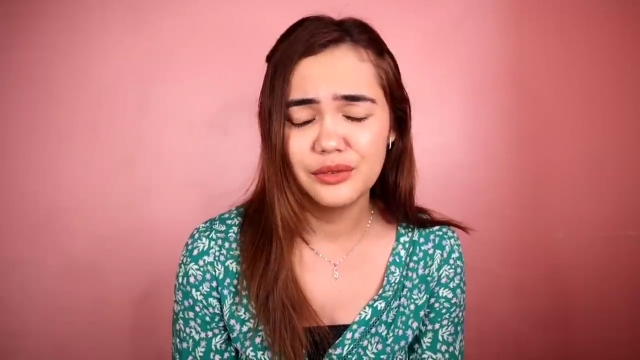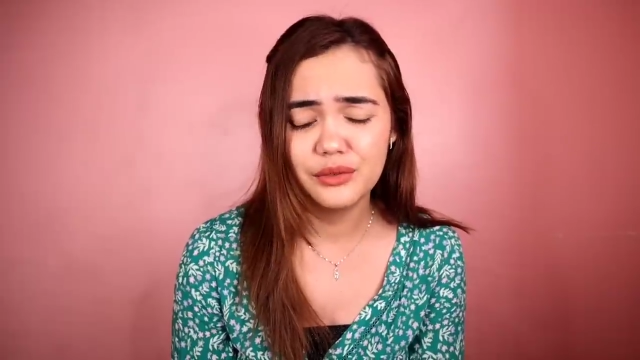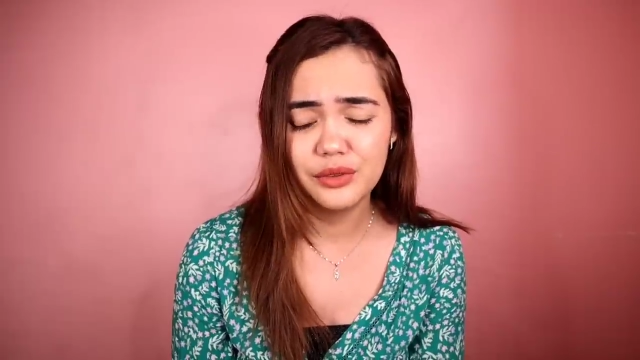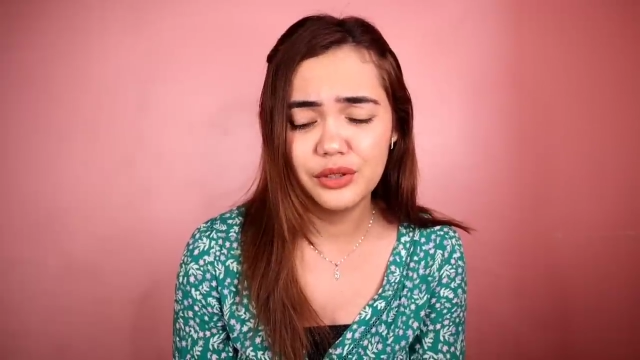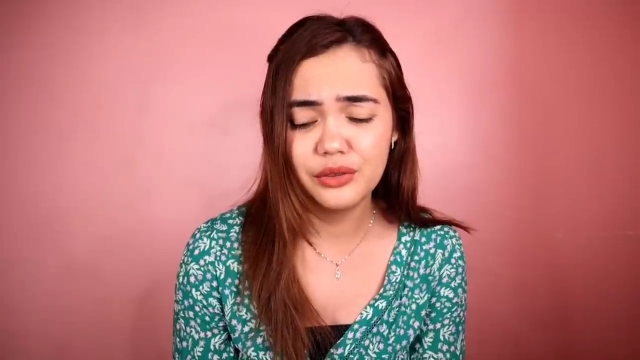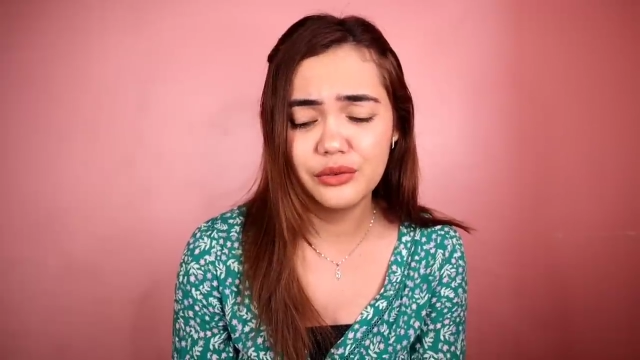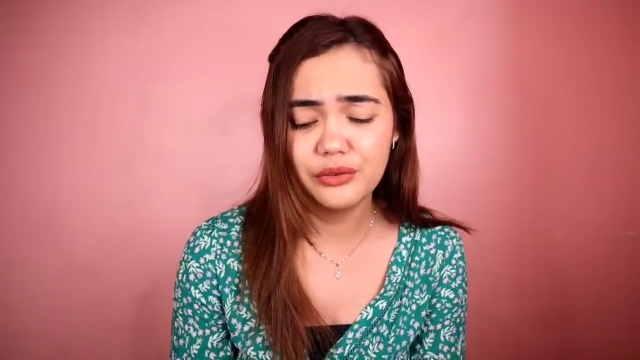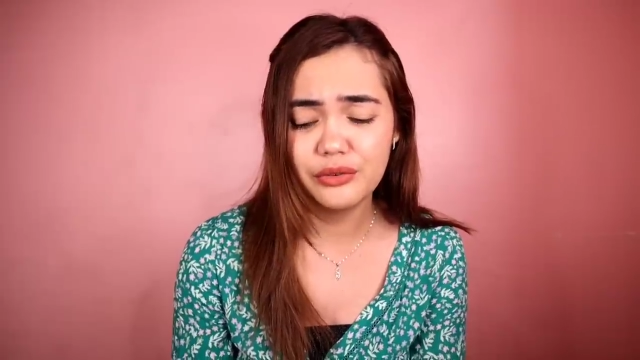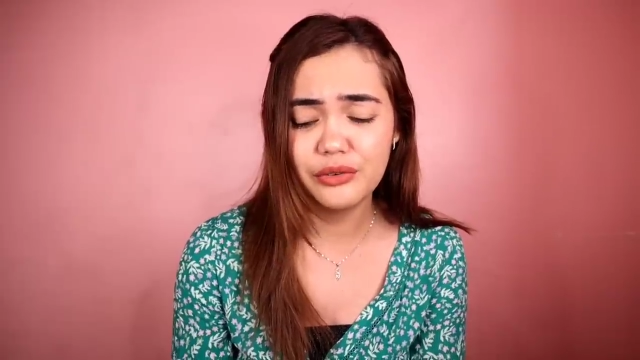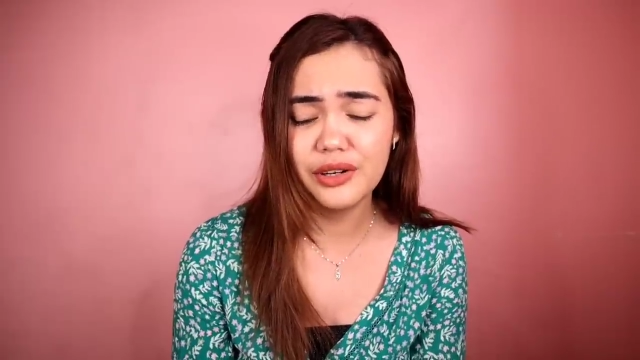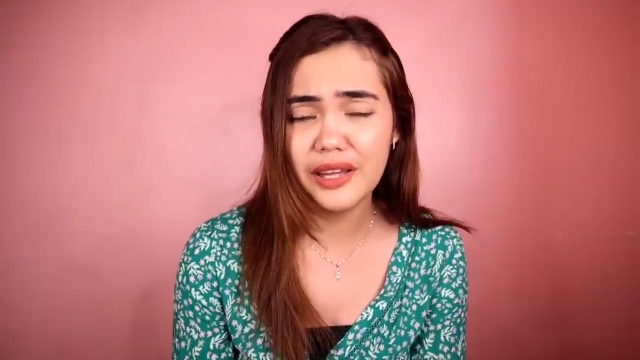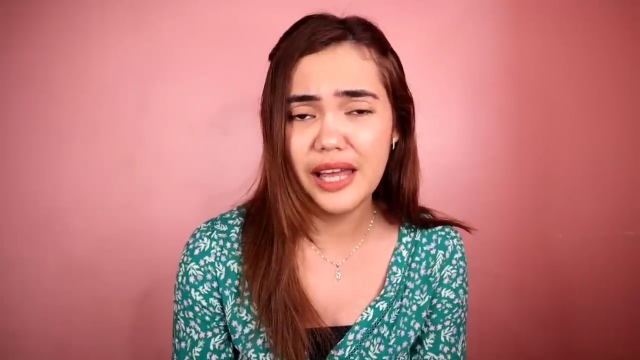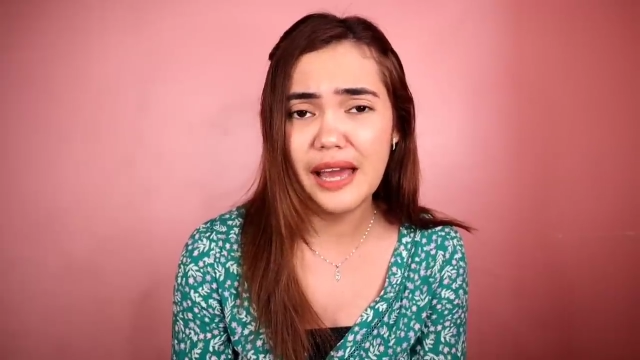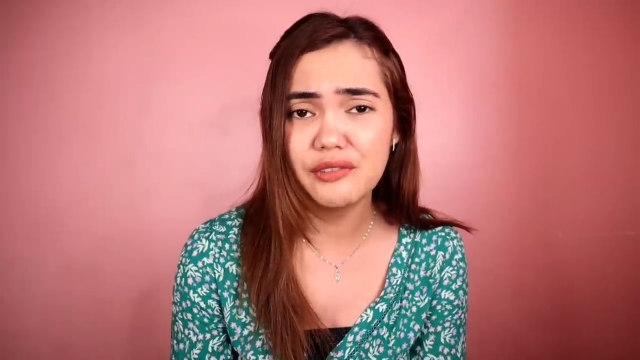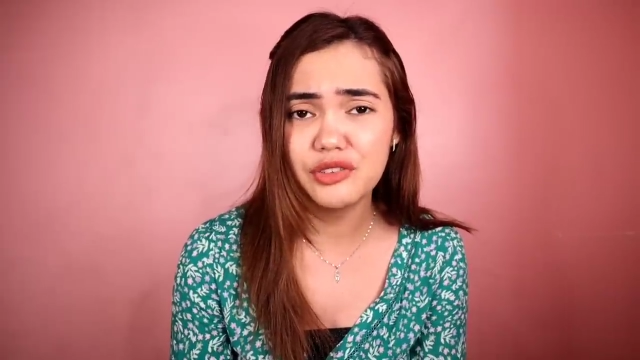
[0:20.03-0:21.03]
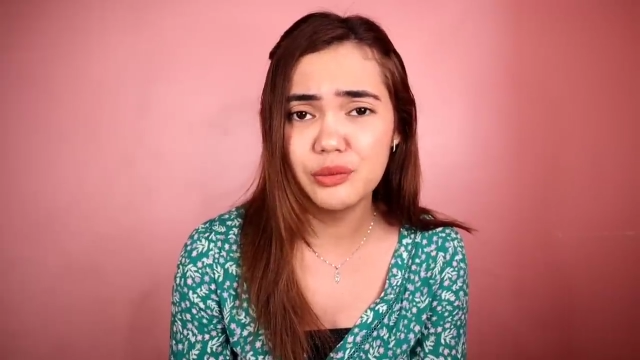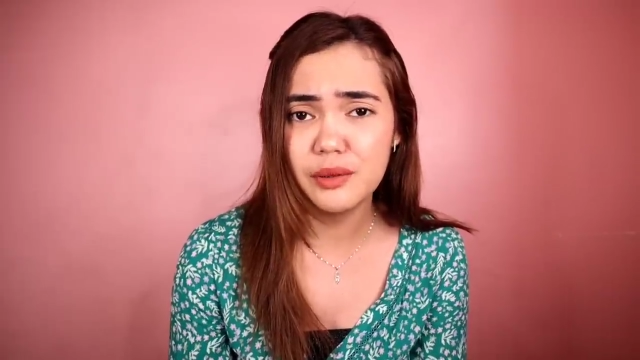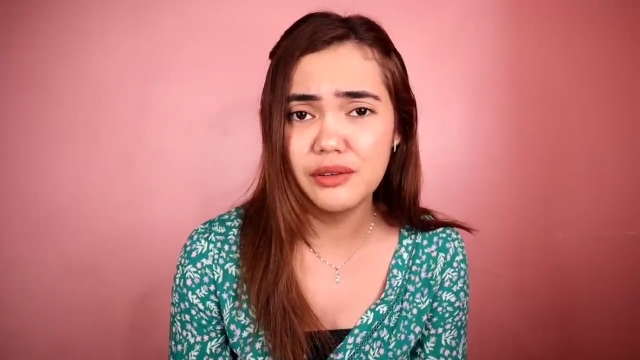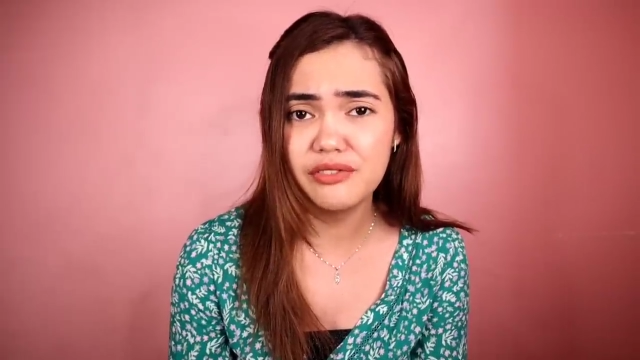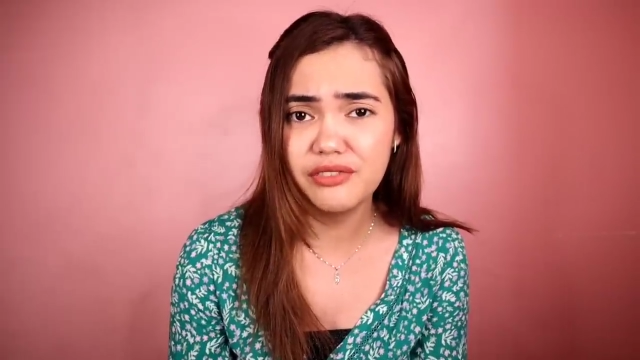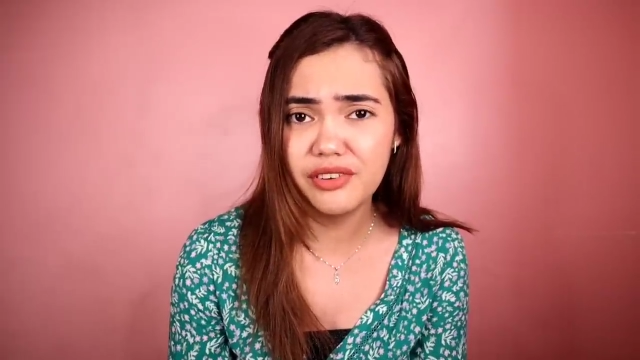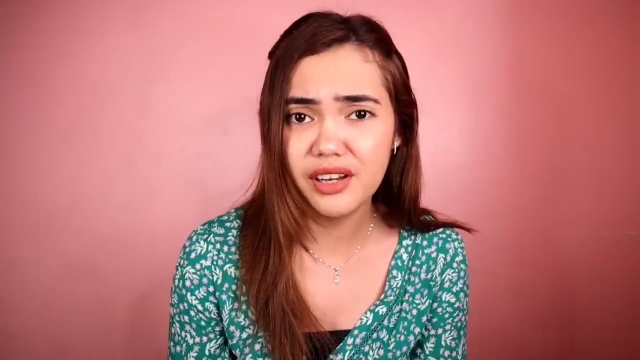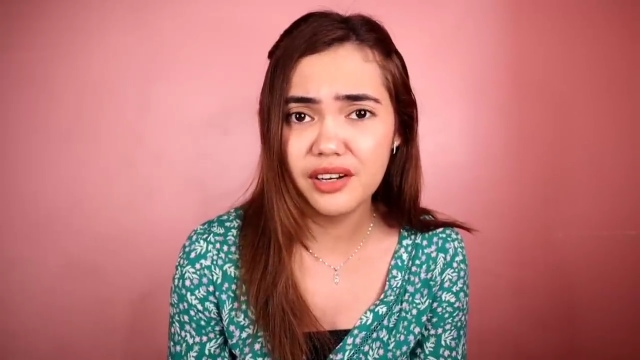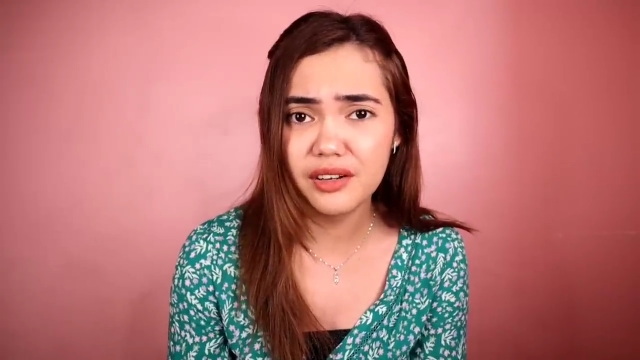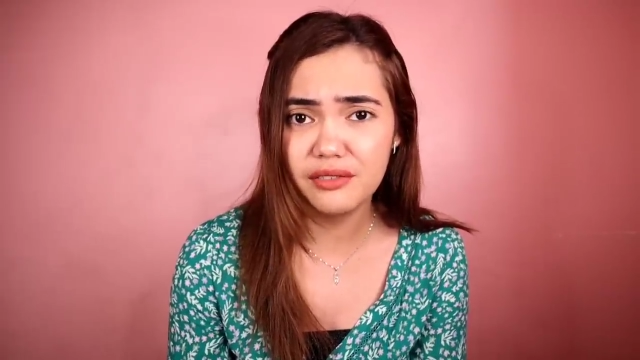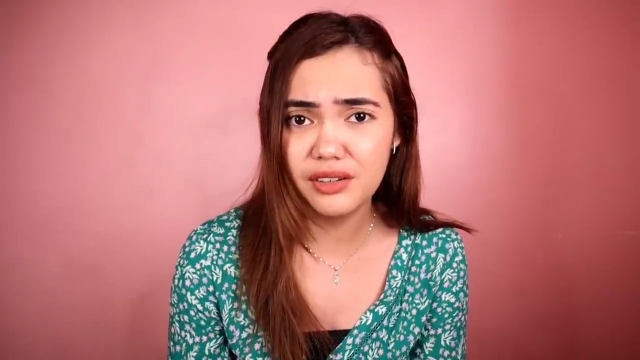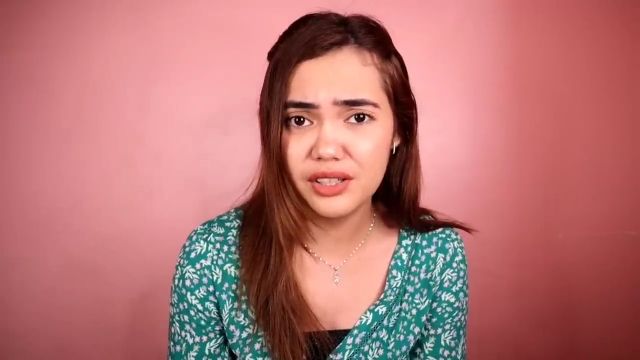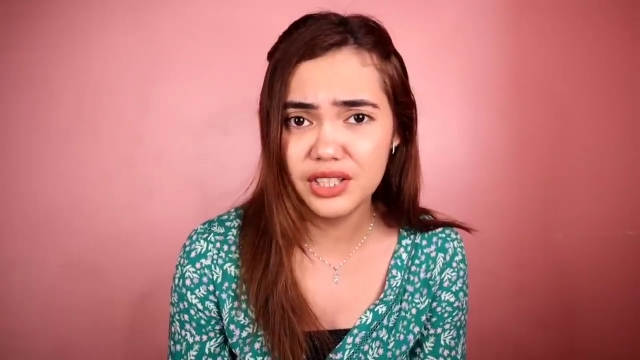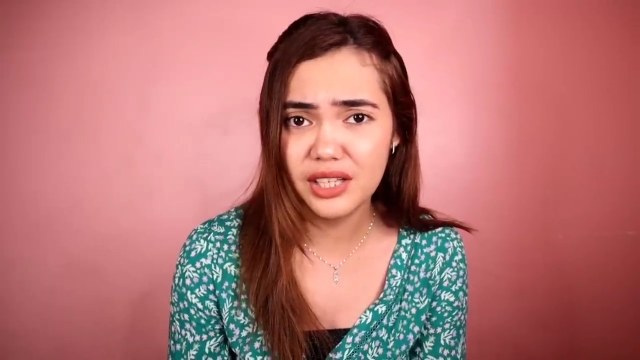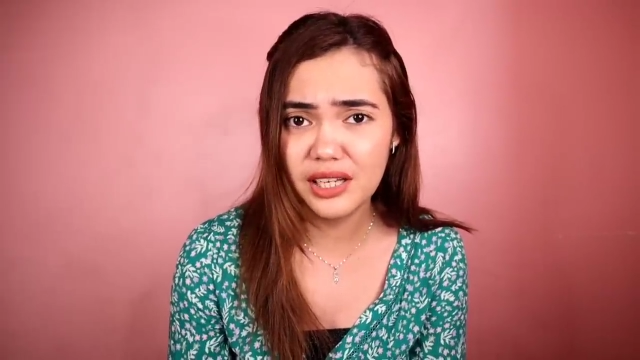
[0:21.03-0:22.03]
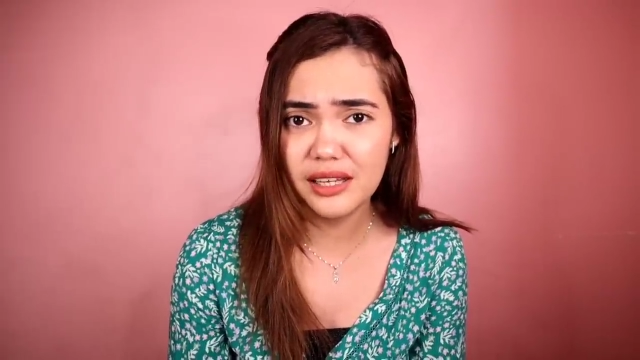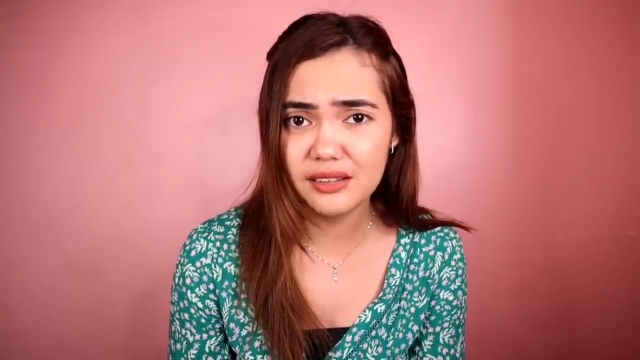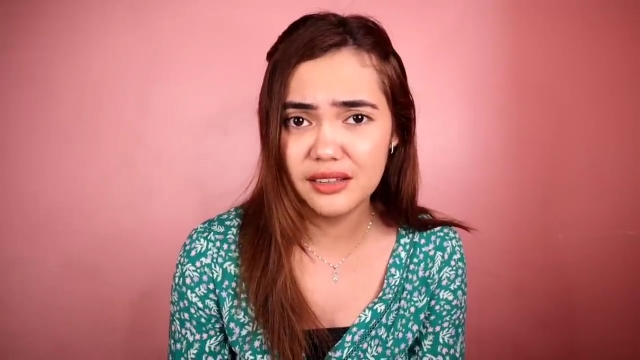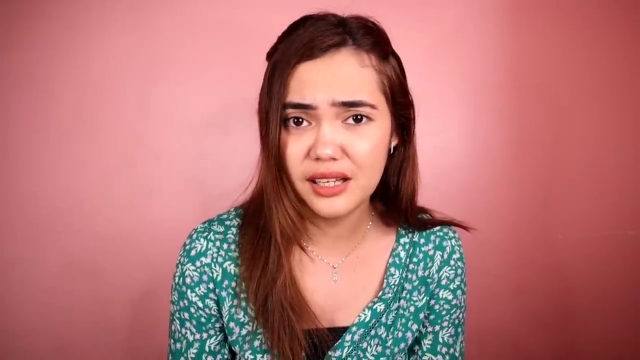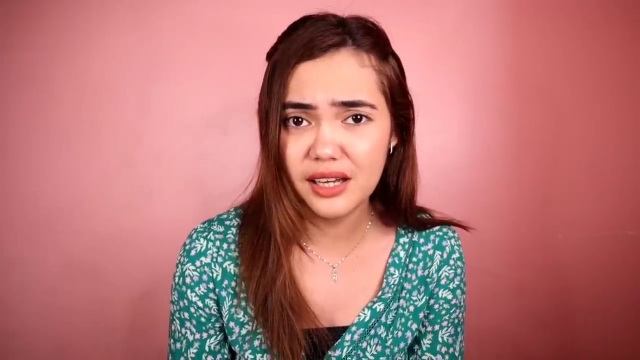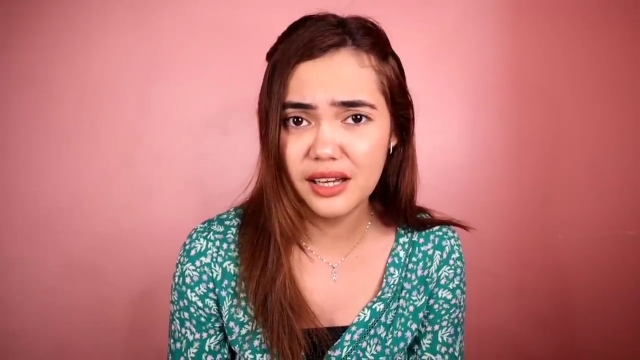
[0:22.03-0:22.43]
You really have to be very vigilant,